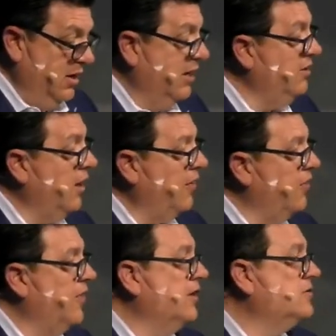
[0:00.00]
and not the
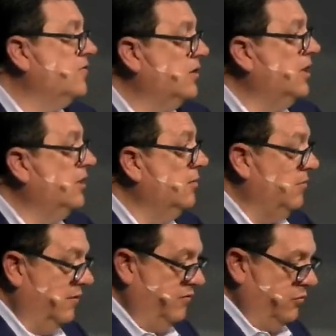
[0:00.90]
things of the
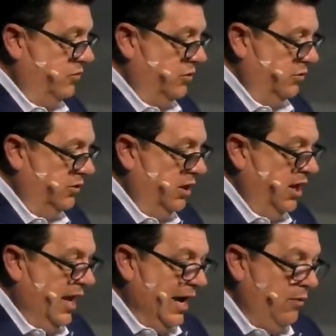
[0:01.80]
kingdom of the world.
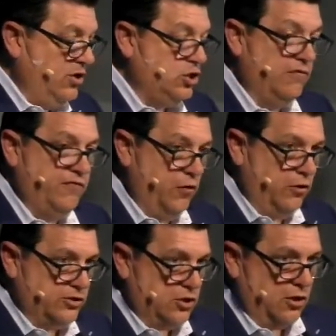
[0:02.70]
How we should
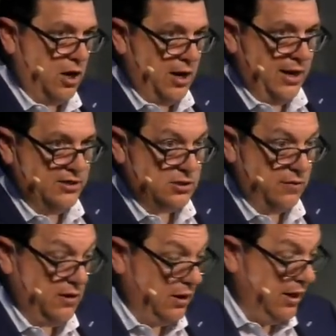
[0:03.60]
focus our eyes
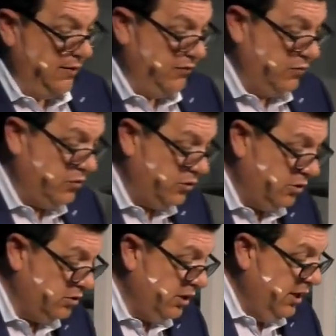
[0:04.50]
on the light of the
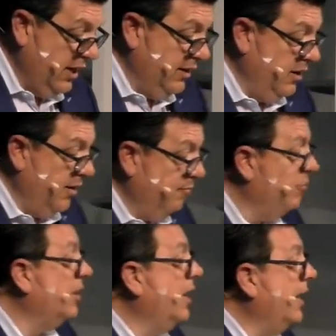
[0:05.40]
world and not
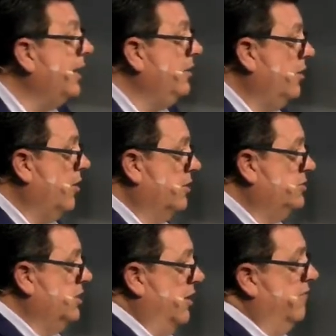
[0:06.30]
blind
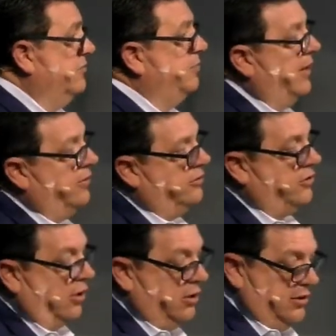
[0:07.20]
ourselves by the
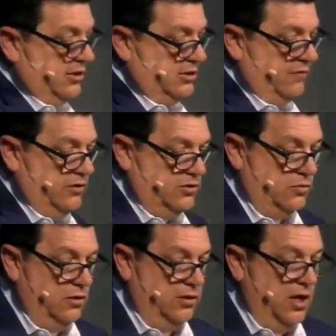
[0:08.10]
darkness of this
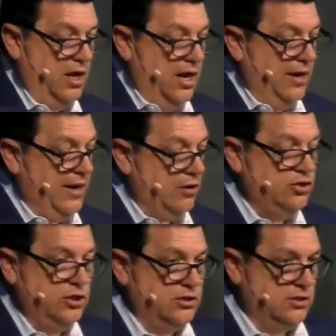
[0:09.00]
world. And now
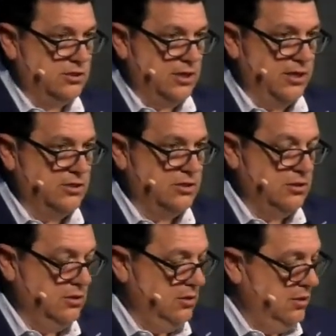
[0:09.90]
Jesus
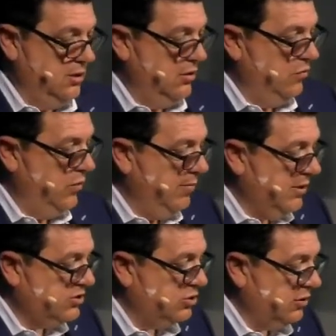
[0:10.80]
says, we
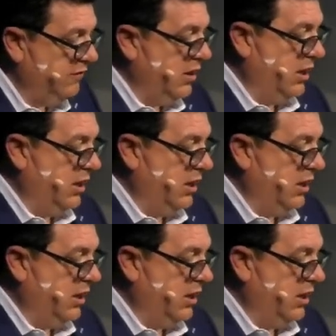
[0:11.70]
must serve